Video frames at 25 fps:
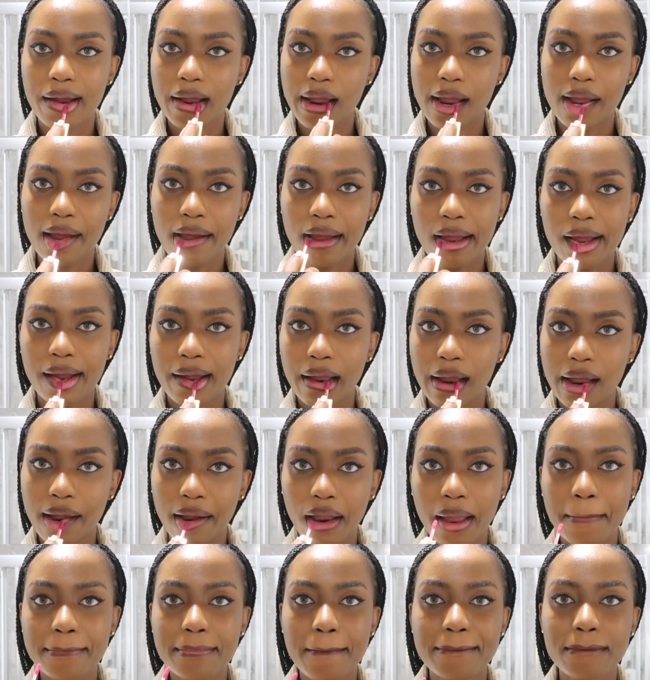gloss. I
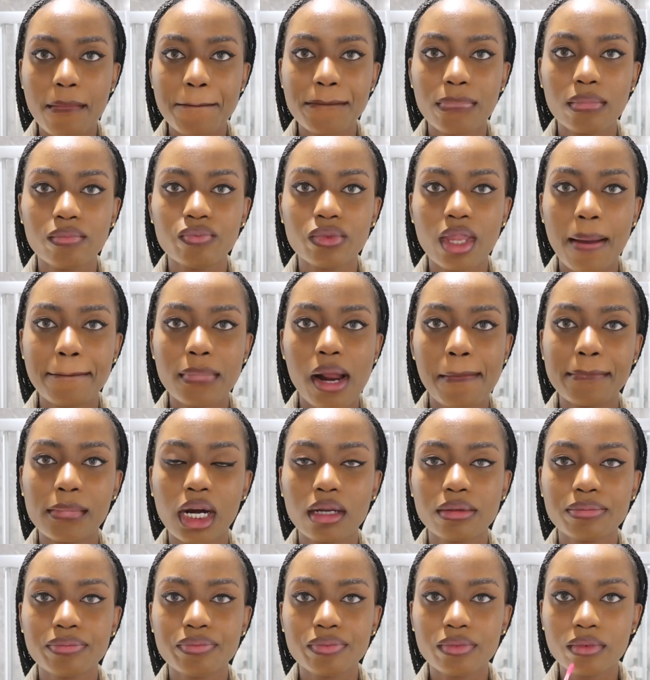recently got it
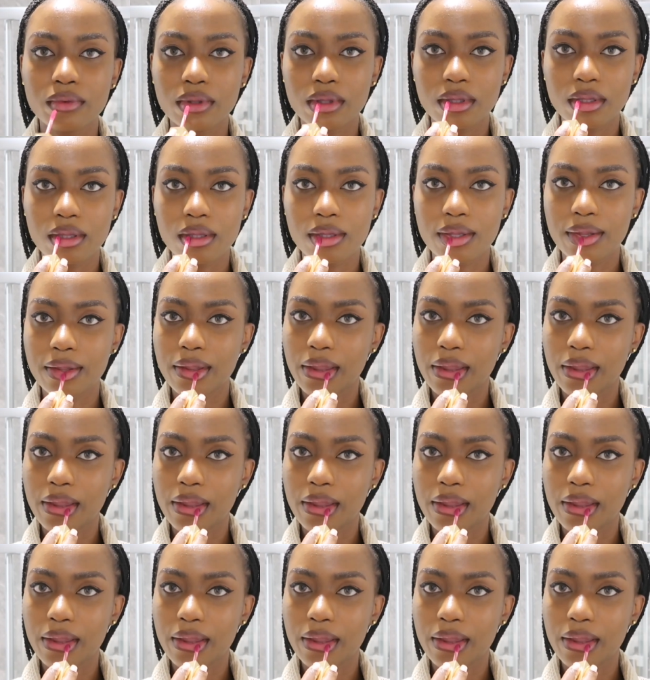and I love it. For